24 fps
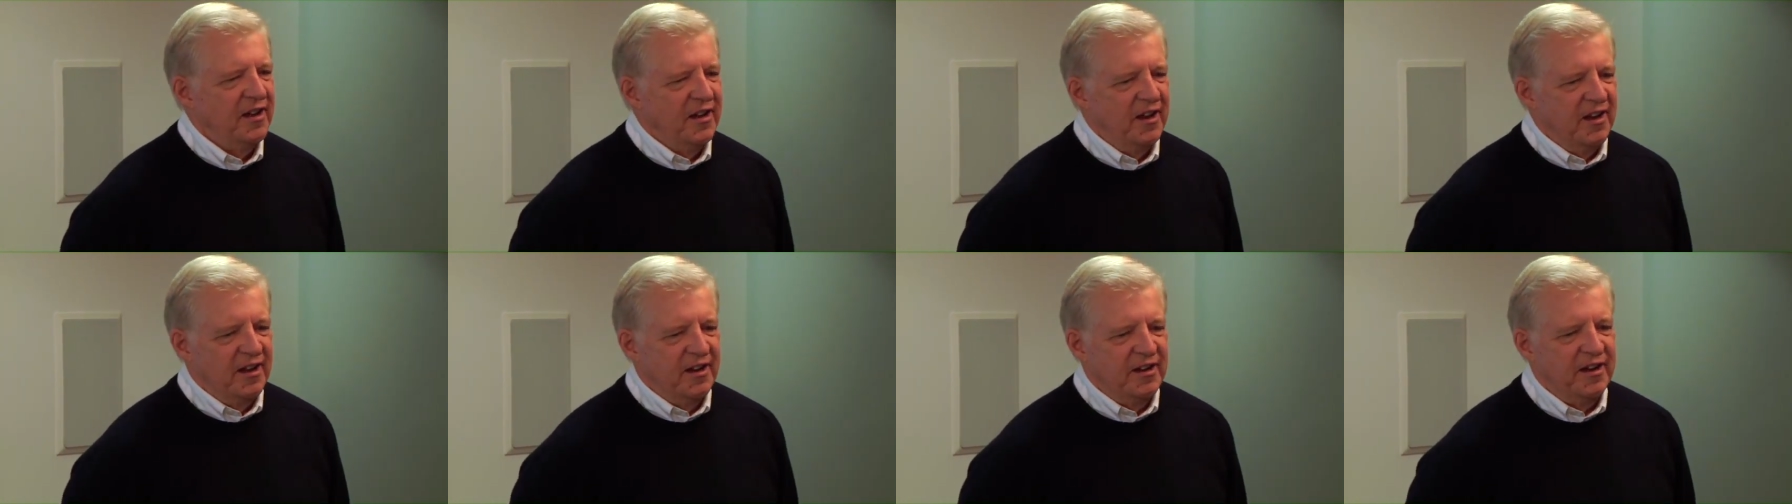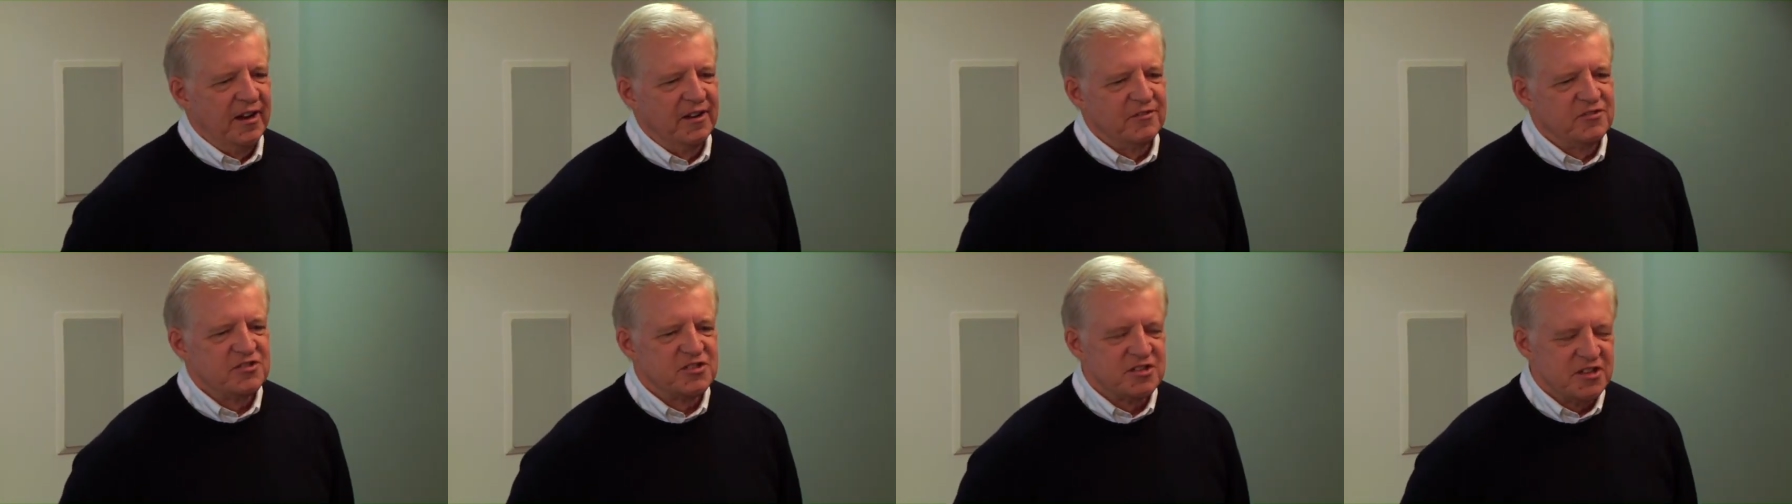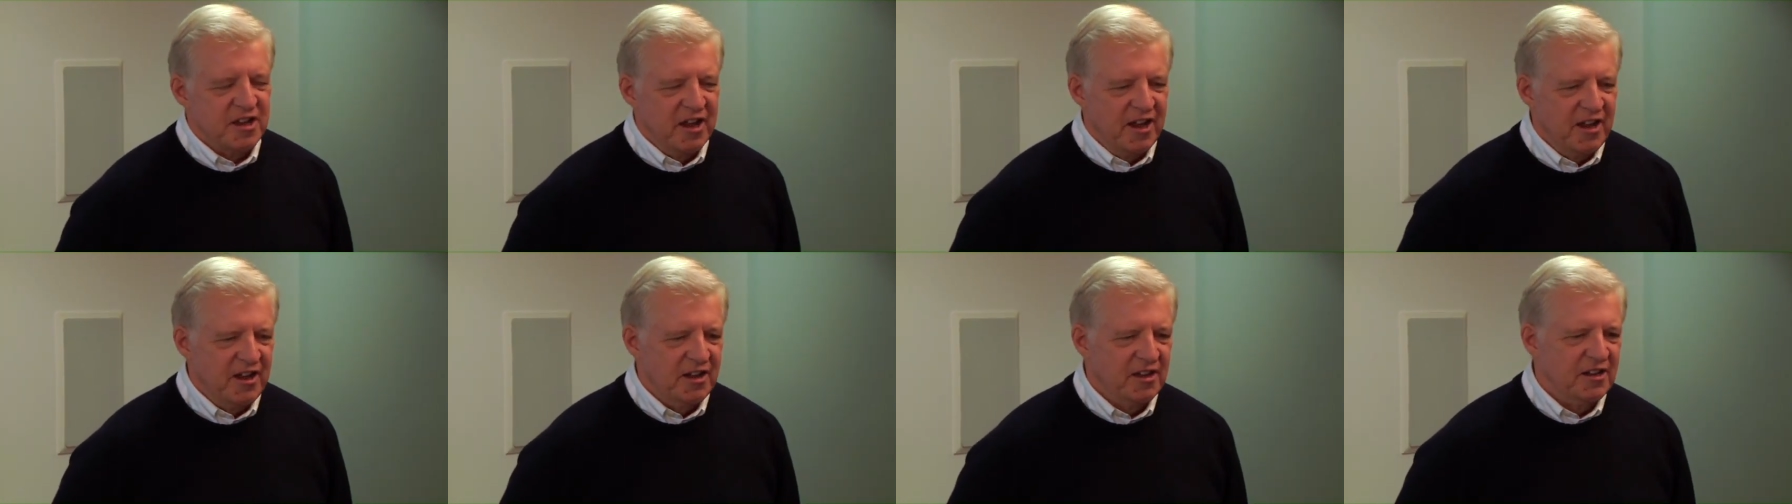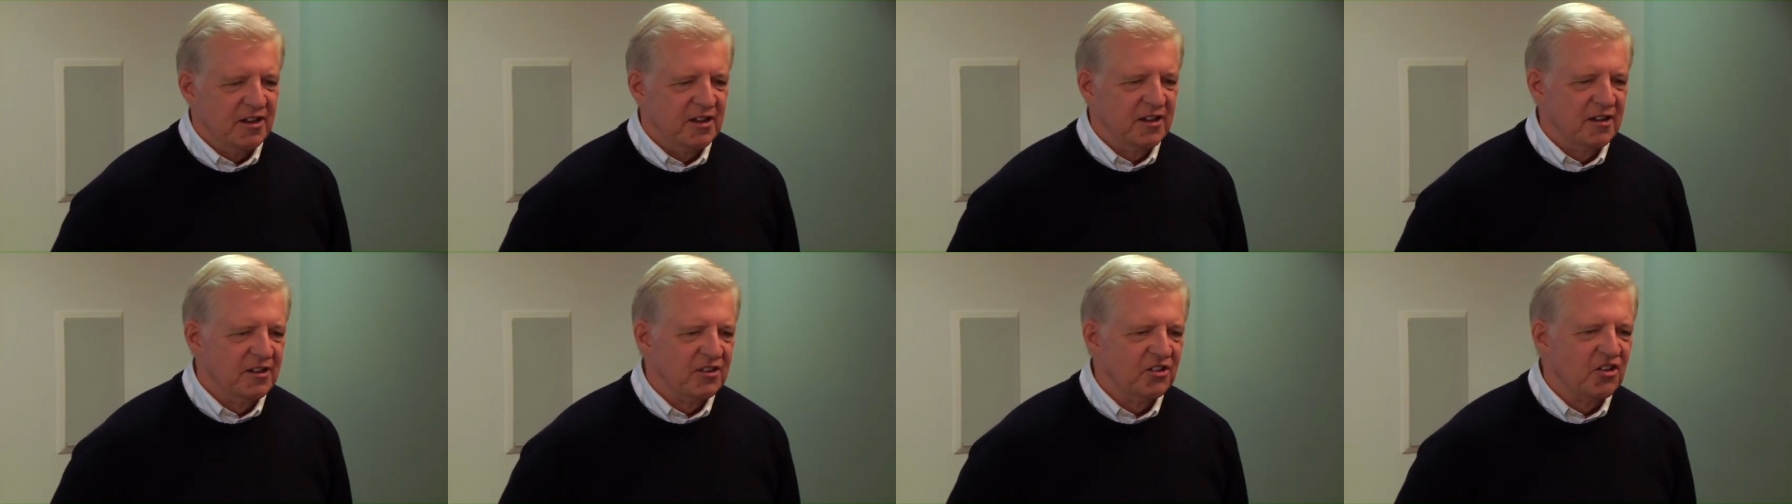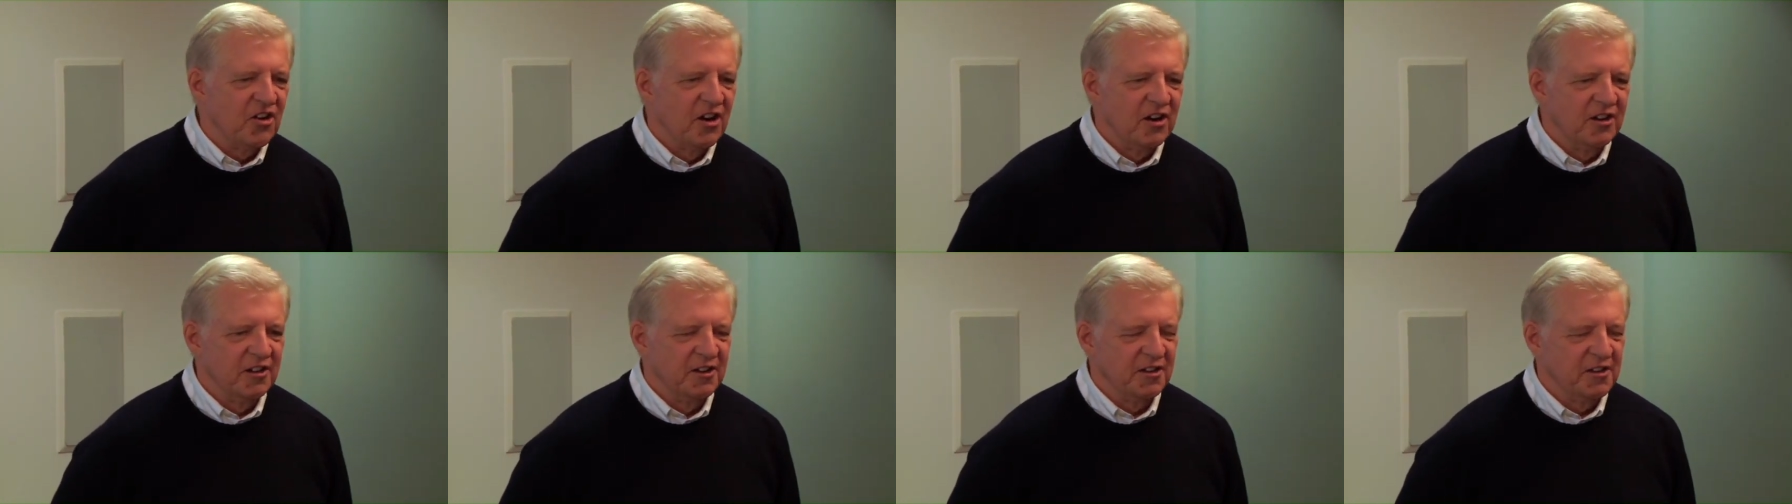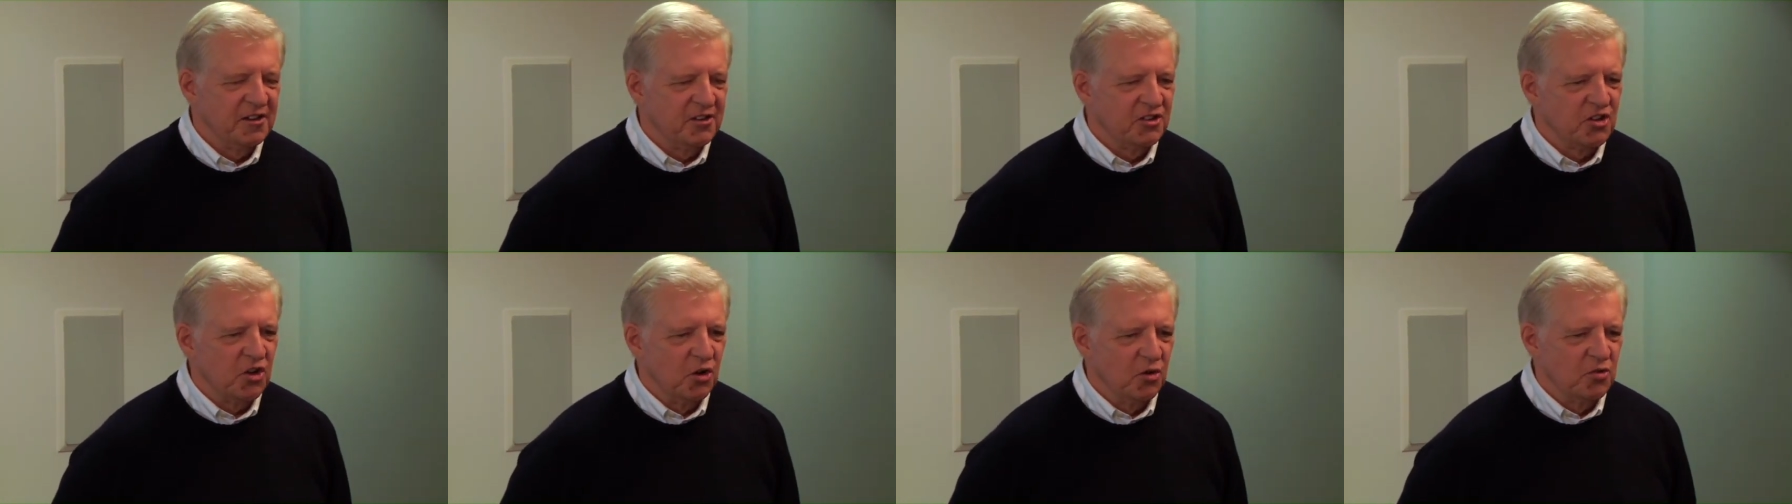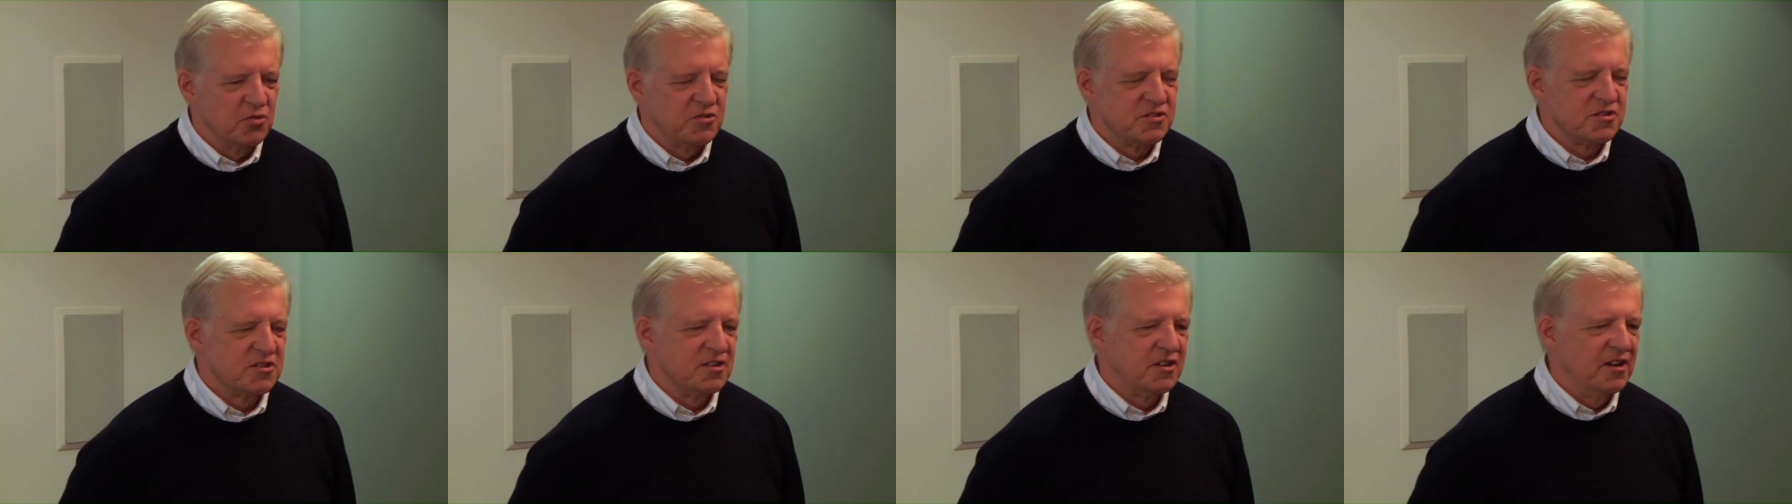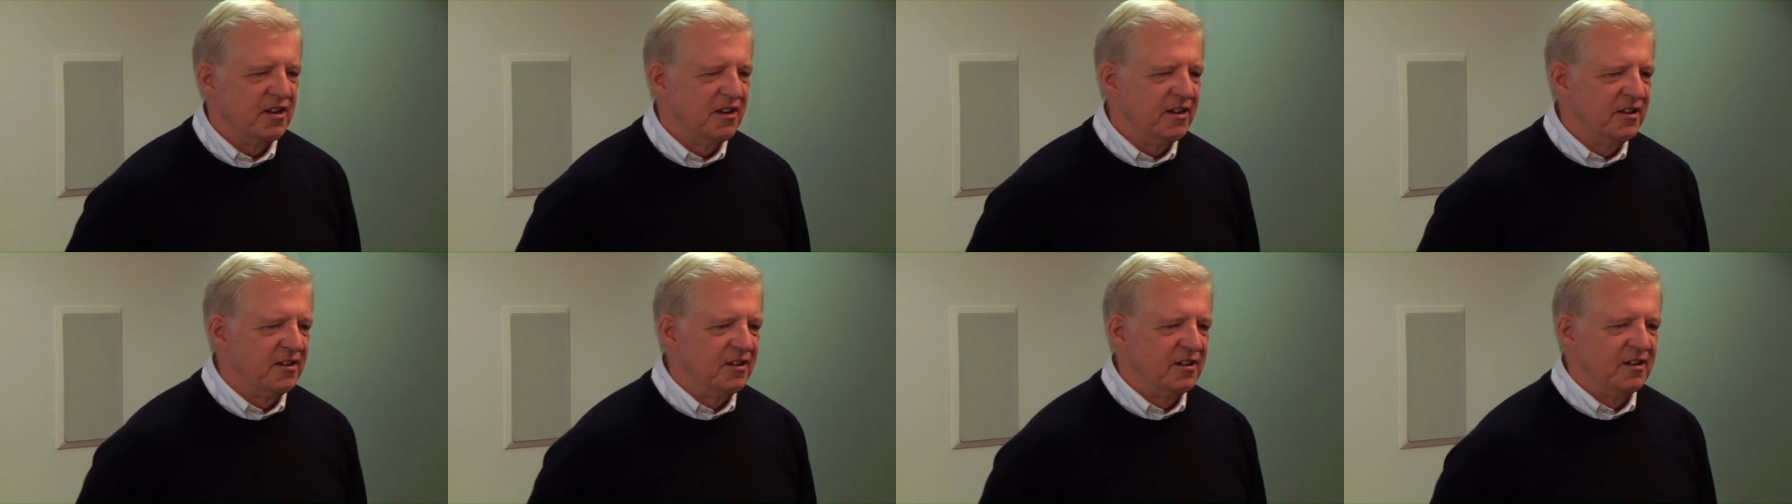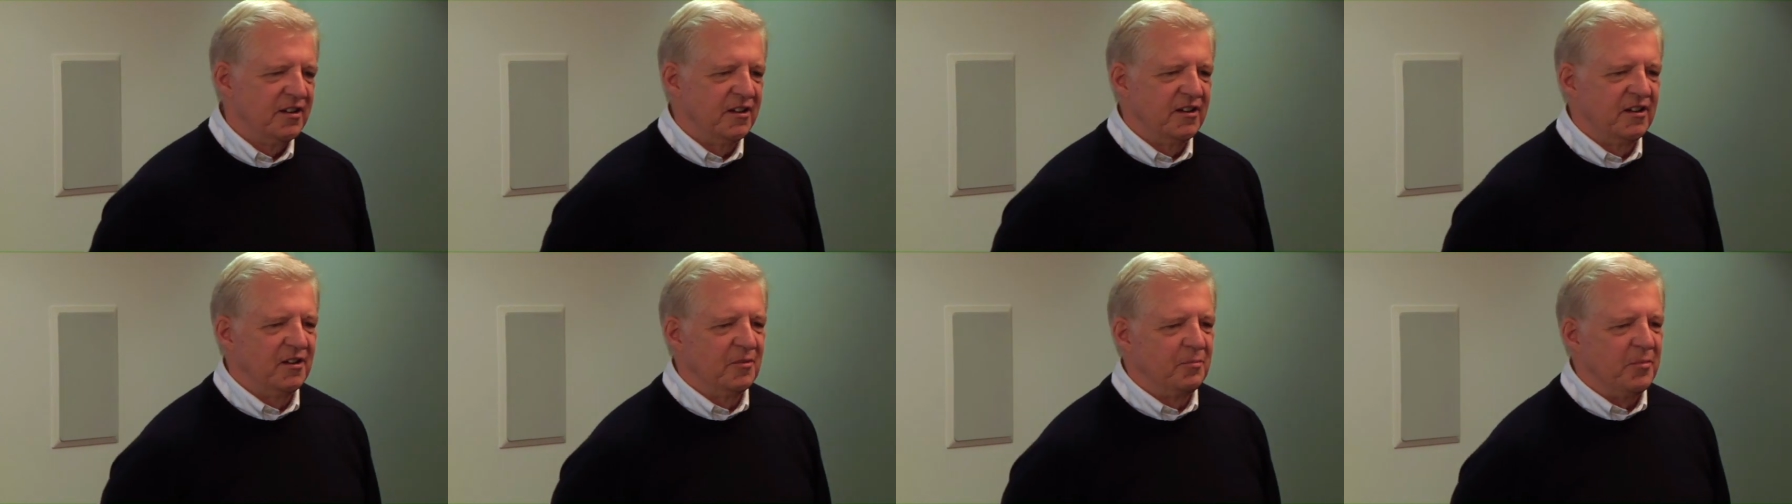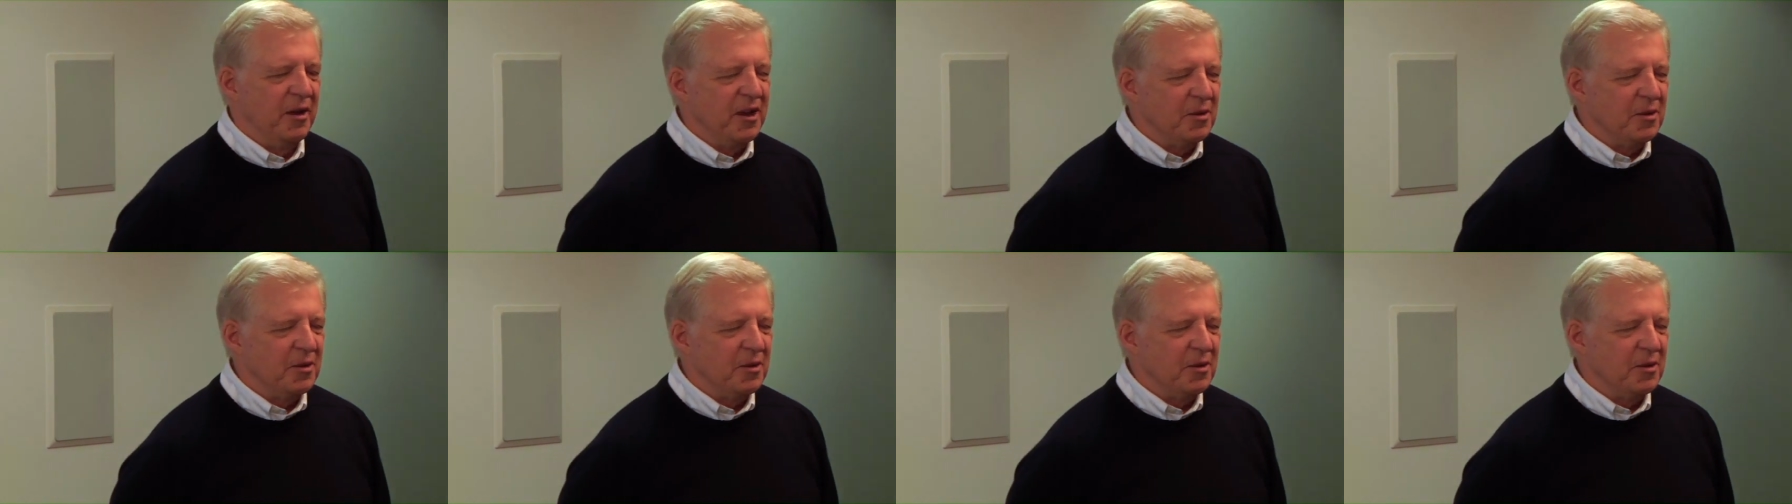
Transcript: and have steak and garlic toast and uh,